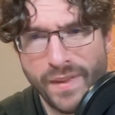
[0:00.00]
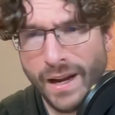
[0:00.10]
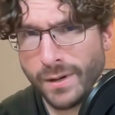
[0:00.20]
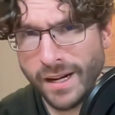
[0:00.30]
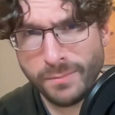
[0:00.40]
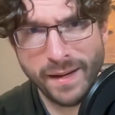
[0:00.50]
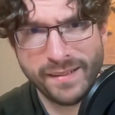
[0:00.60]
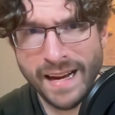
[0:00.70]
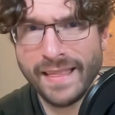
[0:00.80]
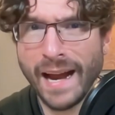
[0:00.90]
I realize by
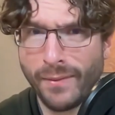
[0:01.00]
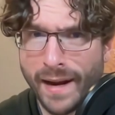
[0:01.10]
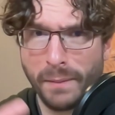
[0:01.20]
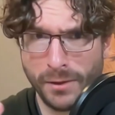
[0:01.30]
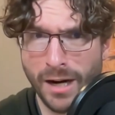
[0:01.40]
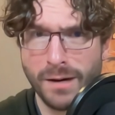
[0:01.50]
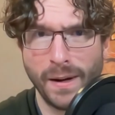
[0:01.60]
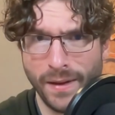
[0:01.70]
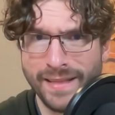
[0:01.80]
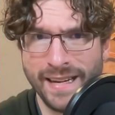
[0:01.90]
saying that, right, I'm talking
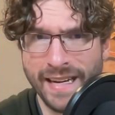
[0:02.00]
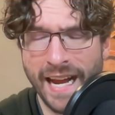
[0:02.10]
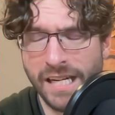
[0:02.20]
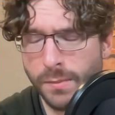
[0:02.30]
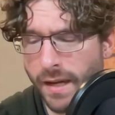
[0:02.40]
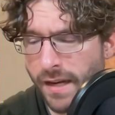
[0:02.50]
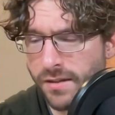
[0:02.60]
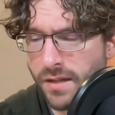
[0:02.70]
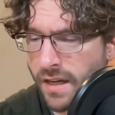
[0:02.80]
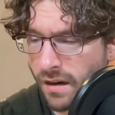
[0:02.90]
about like the engagement
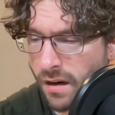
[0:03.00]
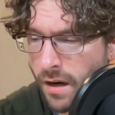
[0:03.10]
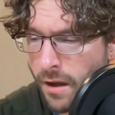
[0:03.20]
engine here,